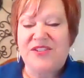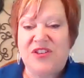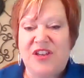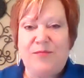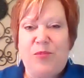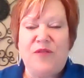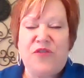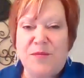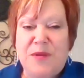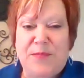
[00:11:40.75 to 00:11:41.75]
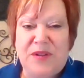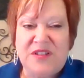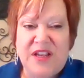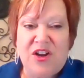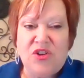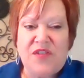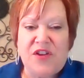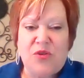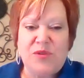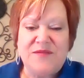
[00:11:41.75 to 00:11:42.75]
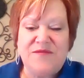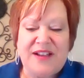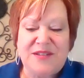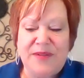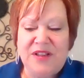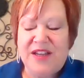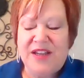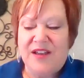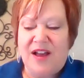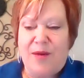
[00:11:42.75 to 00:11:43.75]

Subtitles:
It's important for young people to hear that there was some flexibility,